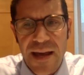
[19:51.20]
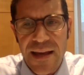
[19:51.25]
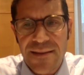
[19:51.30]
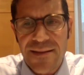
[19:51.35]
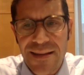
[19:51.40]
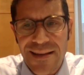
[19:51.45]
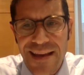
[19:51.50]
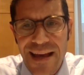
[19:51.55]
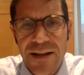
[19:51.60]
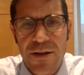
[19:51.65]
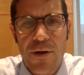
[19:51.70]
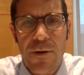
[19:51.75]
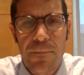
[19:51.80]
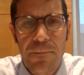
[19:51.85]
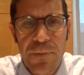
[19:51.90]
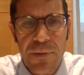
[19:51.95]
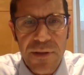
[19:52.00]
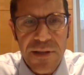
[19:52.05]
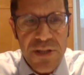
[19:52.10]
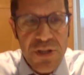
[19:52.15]
to get
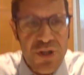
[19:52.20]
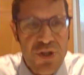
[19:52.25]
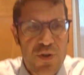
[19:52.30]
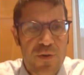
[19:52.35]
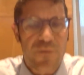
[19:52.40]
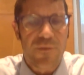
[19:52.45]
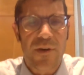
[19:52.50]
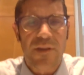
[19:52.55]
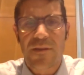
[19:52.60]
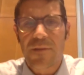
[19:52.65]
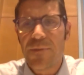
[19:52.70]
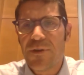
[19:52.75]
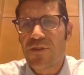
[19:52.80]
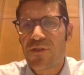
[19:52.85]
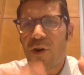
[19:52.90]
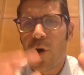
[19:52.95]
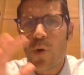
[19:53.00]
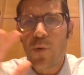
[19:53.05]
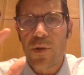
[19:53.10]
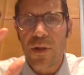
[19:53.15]
complete tshuva, to be
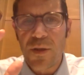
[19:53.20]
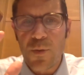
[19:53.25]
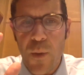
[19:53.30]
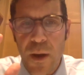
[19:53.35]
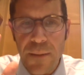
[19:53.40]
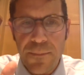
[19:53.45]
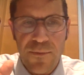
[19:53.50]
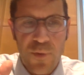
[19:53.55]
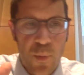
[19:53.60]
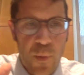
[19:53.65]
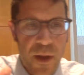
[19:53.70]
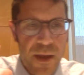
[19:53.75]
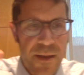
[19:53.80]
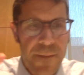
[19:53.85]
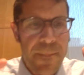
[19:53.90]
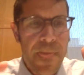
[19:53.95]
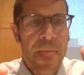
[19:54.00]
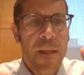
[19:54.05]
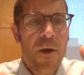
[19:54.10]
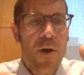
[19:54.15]
totally wiped away
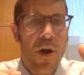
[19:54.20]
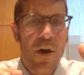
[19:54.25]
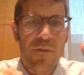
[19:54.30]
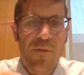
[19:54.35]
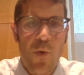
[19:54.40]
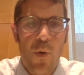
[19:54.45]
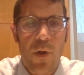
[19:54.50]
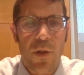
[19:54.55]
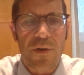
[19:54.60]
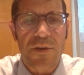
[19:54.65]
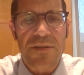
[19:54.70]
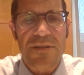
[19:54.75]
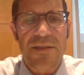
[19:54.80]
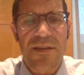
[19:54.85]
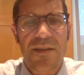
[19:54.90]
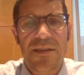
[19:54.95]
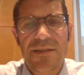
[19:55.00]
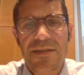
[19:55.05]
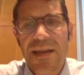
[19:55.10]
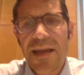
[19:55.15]
of all our
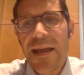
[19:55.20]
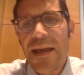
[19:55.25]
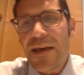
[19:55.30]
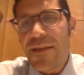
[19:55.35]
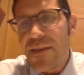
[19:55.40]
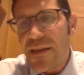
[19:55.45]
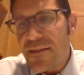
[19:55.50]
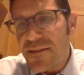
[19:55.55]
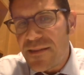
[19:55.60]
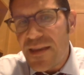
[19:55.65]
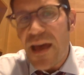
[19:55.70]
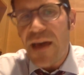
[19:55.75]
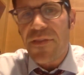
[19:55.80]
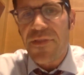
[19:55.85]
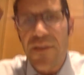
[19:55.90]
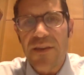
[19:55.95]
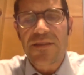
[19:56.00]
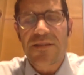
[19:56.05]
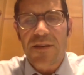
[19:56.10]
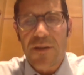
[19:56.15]
sins, that death
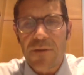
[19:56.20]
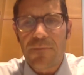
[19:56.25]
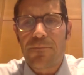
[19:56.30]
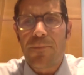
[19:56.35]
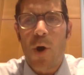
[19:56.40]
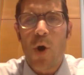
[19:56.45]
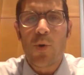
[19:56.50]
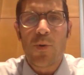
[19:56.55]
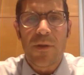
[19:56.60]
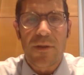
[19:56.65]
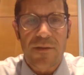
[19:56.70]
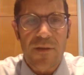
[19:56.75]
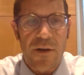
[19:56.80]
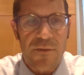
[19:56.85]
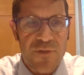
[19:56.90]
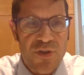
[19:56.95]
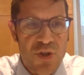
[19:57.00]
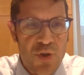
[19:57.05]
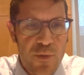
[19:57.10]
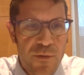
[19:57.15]
is a component
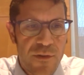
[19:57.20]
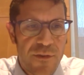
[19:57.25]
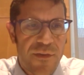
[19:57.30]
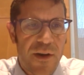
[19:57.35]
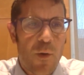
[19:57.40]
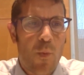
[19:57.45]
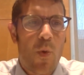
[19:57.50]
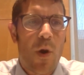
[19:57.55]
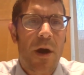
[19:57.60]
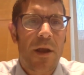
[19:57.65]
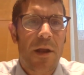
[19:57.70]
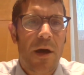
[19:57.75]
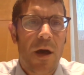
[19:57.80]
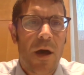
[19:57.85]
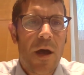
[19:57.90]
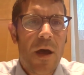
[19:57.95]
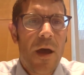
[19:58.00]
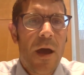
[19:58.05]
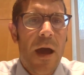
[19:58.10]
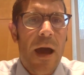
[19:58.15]
of tshuva. If I wanna,
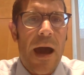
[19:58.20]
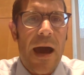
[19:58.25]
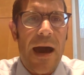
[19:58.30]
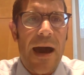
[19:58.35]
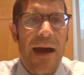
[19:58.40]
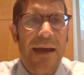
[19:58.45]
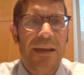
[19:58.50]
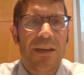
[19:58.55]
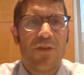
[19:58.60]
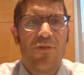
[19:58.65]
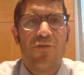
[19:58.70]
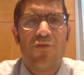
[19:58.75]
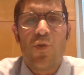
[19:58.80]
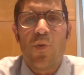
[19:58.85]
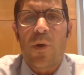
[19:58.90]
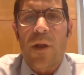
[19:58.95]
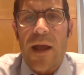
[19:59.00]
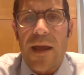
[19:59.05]
I can do what